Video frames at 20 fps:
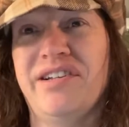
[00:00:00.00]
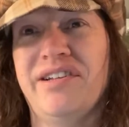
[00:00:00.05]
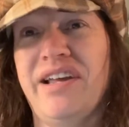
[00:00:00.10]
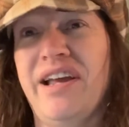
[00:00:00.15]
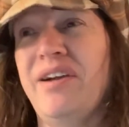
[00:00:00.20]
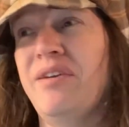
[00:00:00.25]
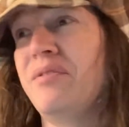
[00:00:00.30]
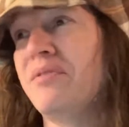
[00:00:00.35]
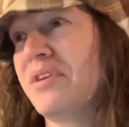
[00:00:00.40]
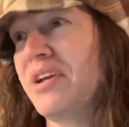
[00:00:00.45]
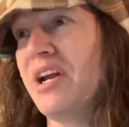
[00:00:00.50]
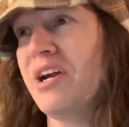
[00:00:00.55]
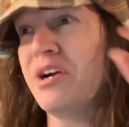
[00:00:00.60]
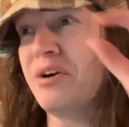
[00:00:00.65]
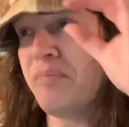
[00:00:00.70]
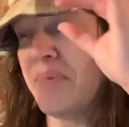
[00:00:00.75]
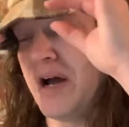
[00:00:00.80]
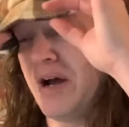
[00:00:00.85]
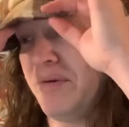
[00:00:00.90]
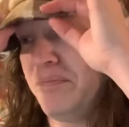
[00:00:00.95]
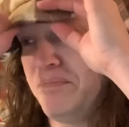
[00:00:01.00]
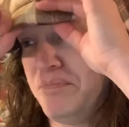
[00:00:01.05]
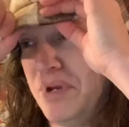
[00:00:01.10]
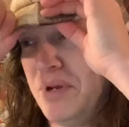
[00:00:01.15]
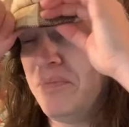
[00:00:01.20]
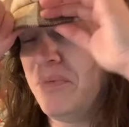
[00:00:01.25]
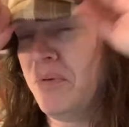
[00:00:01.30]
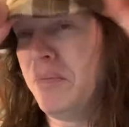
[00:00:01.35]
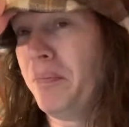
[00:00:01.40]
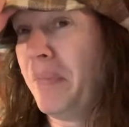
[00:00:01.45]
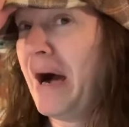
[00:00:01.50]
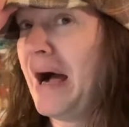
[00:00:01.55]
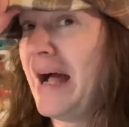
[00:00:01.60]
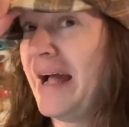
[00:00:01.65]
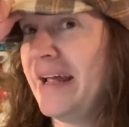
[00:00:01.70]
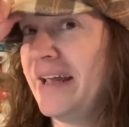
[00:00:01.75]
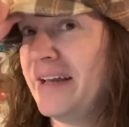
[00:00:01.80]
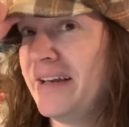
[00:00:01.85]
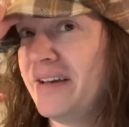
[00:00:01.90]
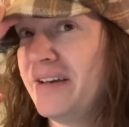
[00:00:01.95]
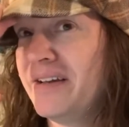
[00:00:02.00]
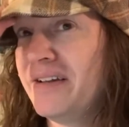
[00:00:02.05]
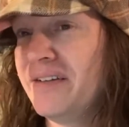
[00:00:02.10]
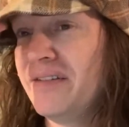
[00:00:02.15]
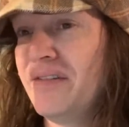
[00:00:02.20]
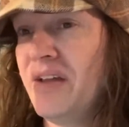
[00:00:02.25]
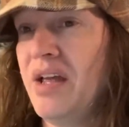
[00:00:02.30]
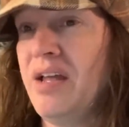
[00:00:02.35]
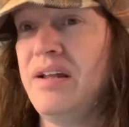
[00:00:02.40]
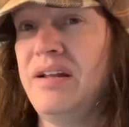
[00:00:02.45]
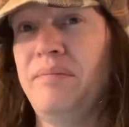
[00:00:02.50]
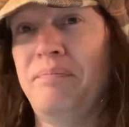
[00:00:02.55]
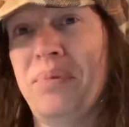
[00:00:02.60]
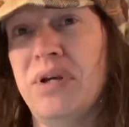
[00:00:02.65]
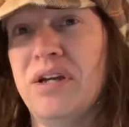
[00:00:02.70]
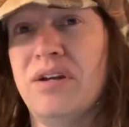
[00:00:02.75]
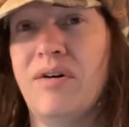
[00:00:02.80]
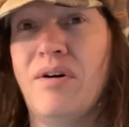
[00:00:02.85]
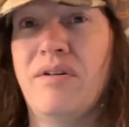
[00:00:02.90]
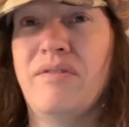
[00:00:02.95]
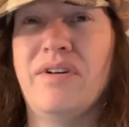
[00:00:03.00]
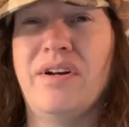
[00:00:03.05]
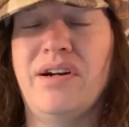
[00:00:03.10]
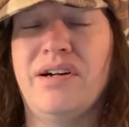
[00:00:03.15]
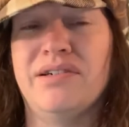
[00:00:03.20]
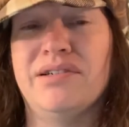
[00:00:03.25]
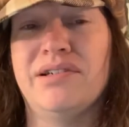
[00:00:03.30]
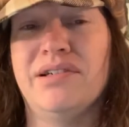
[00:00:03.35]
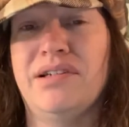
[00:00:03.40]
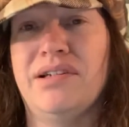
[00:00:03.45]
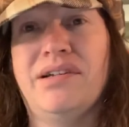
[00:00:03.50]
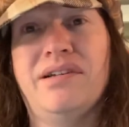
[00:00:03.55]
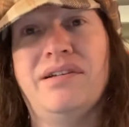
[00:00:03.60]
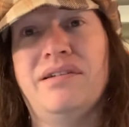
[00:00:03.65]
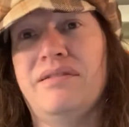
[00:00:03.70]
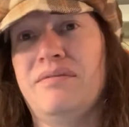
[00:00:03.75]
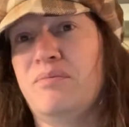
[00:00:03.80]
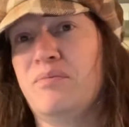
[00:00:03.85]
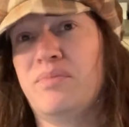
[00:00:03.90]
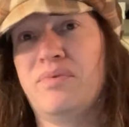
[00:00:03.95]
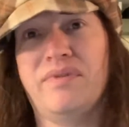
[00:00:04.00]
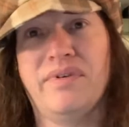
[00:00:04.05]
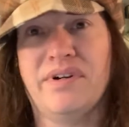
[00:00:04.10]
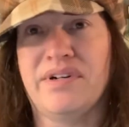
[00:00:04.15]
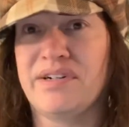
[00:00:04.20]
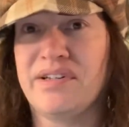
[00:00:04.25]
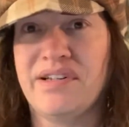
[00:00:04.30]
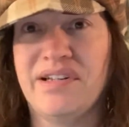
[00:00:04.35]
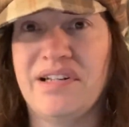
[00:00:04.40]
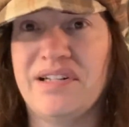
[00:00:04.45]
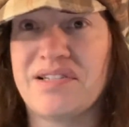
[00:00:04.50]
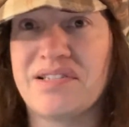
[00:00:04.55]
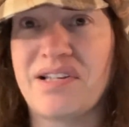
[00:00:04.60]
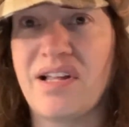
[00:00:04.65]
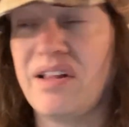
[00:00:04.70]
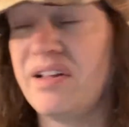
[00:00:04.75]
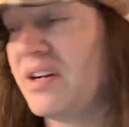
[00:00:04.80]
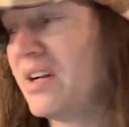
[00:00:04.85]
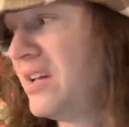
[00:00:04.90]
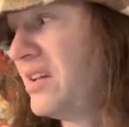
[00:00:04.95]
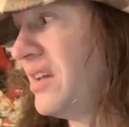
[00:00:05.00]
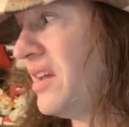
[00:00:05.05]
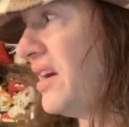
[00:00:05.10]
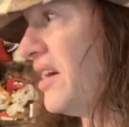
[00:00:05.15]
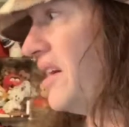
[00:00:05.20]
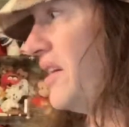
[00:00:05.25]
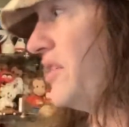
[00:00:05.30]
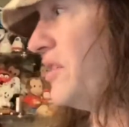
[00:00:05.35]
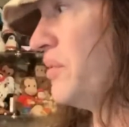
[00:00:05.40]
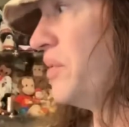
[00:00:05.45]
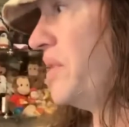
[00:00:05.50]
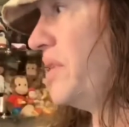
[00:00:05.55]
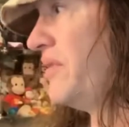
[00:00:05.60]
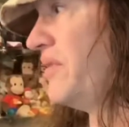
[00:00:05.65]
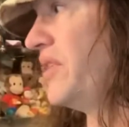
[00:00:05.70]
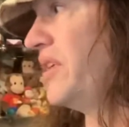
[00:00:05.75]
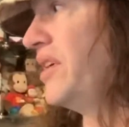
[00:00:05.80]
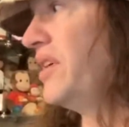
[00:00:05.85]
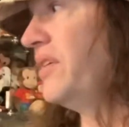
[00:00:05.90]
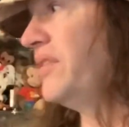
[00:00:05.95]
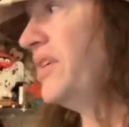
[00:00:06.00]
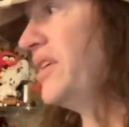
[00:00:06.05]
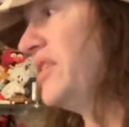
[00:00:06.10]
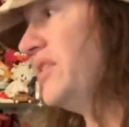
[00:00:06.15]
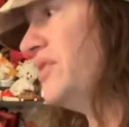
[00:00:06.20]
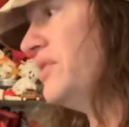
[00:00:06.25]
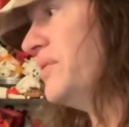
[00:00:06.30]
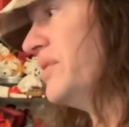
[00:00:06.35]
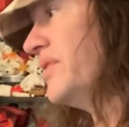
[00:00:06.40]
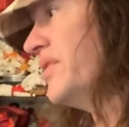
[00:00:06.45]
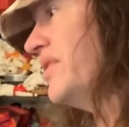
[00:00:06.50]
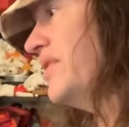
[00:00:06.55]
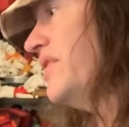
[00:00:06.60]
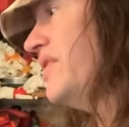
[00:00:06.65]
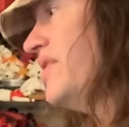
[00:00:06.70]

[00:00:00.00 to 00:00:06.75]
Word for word: They don't care about people buying. They pick over their shit and or they sell it online or whatever the hell they do with it.